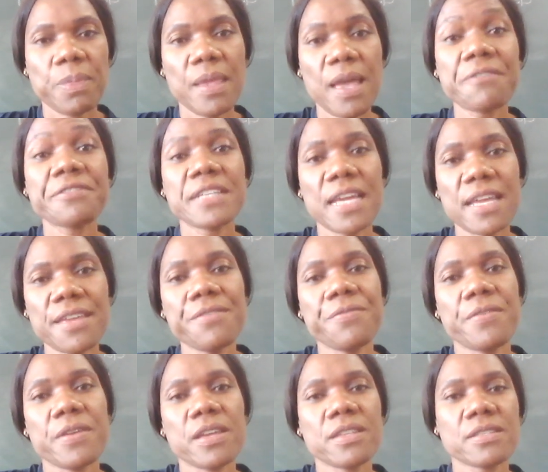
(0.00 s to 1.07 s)
after
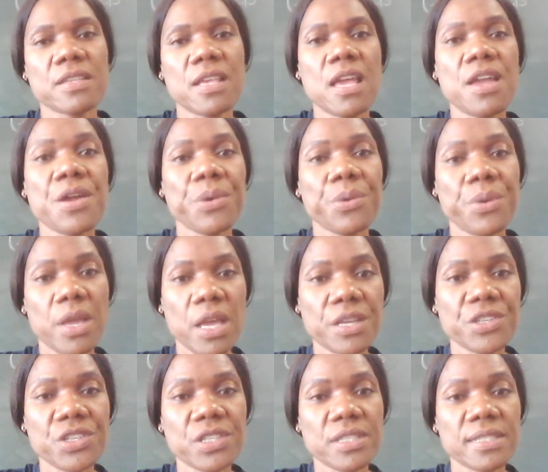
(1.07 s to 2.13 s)
effects,
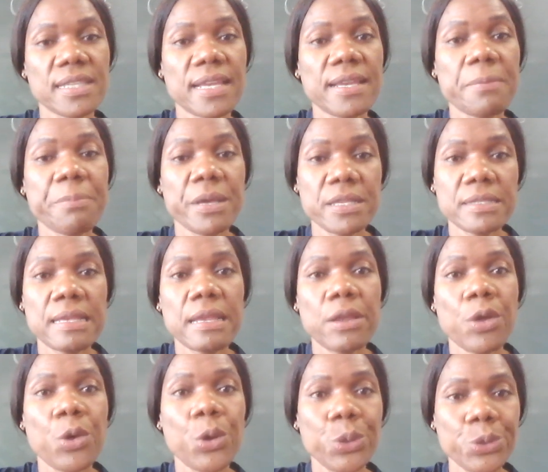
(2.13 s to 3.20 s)
reactions that a
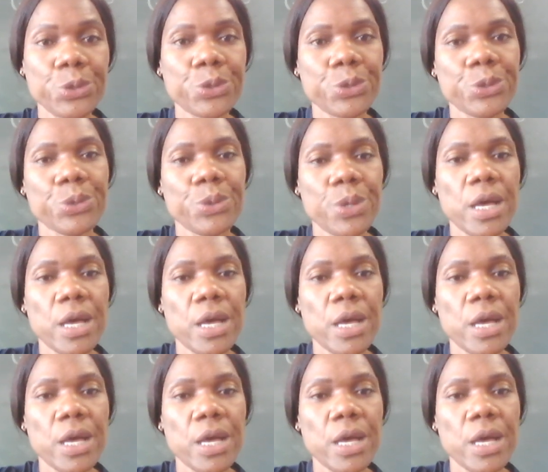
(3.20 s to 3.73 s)
person goes